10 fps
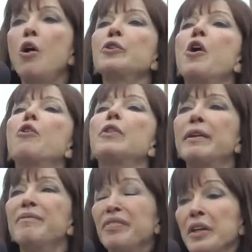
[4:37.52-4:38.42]
all know
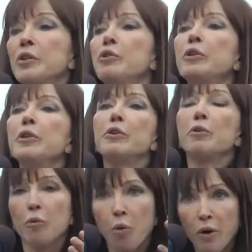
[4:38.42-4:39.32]
that
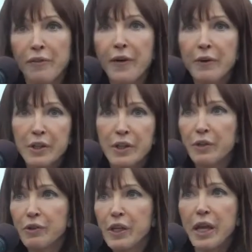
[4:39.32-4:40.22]
nuclear warfare is
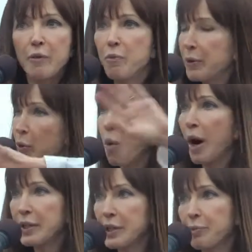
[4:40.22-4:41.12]
associated with the
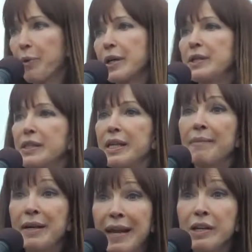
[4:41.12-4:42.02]
widespread
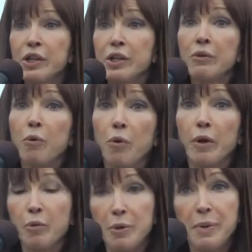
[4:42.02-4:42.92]
dissemination,
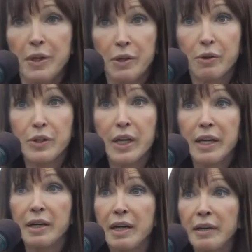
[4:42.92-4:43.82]
would be
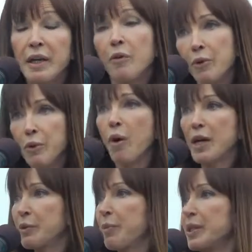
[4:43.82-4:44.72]
associated with the
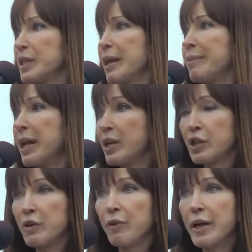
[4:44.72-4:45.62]
widespread
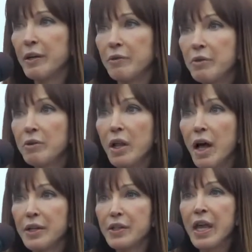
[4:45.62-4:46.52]
dissemination of
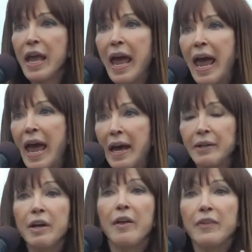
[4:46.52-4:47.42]
radionuclides,
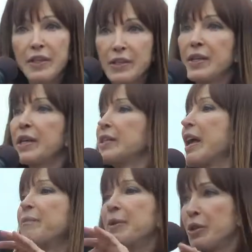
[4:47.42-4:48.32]
and these things
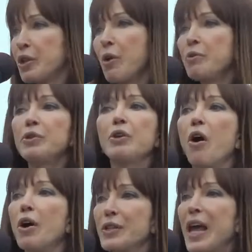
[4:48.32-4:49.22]
have been shown to
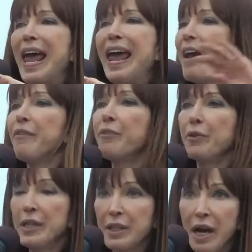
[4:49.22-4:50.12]
cause
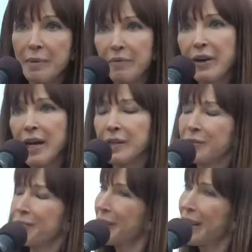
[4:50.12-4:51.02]
every type of
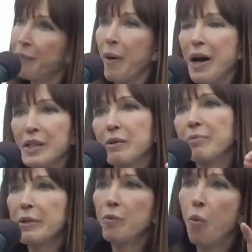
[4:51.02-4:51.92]
cancer, save
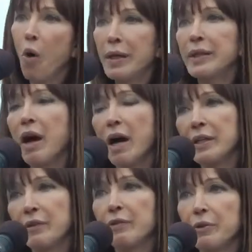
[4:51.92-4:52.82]
possibly one
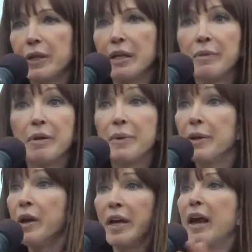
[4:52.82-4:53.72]
kind of leukemia,
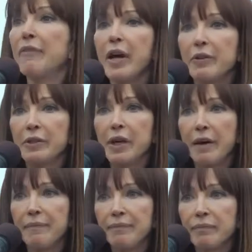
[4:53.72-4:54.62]
but every other
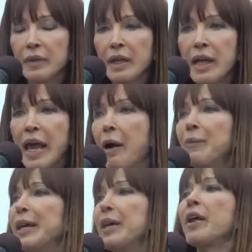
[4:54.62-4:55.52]
type.
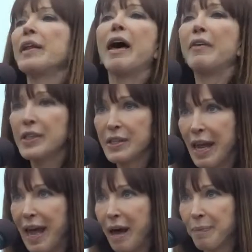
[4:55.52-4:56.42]
And we cannot allow this
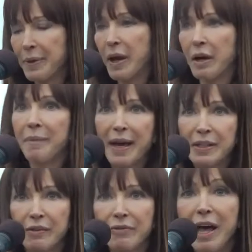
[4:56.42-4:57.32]
to happen on a
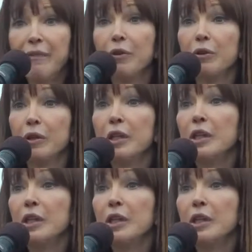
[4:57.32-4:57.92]
massive level.